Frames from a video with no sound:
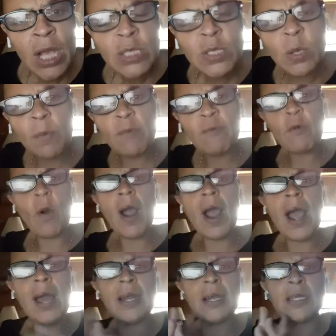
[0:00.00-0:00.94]
So before
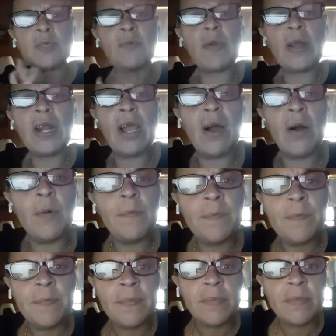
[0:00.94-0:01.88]
I end this video,
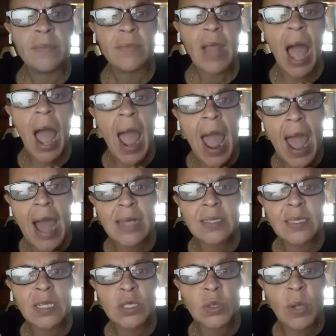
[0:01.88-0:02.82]
I
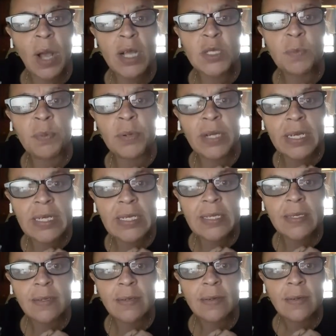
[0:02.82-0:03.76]
ask that you guys
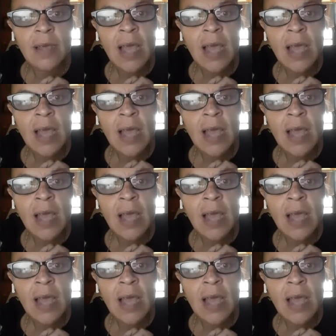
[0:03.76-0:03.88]
please